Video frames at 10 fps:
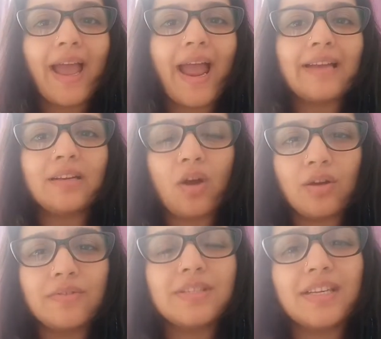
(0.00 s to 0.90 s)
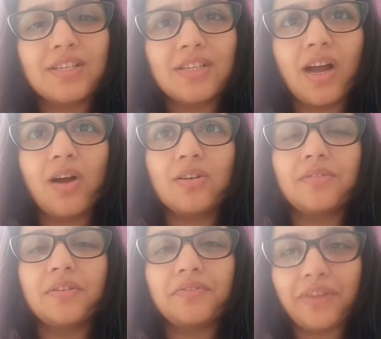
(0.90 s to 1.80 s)
And a conversation out
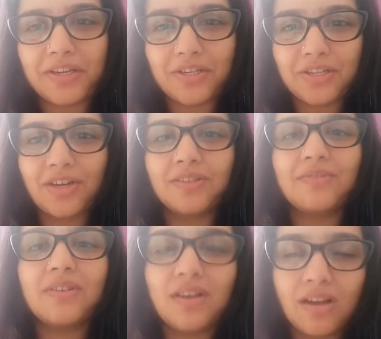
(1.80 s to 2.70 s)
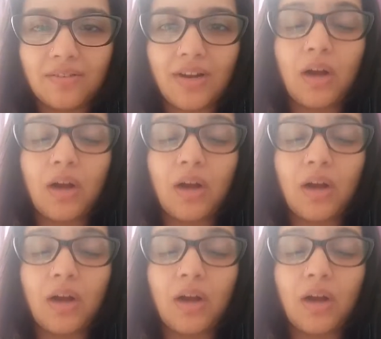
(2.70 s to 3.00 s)
of affection, out of love,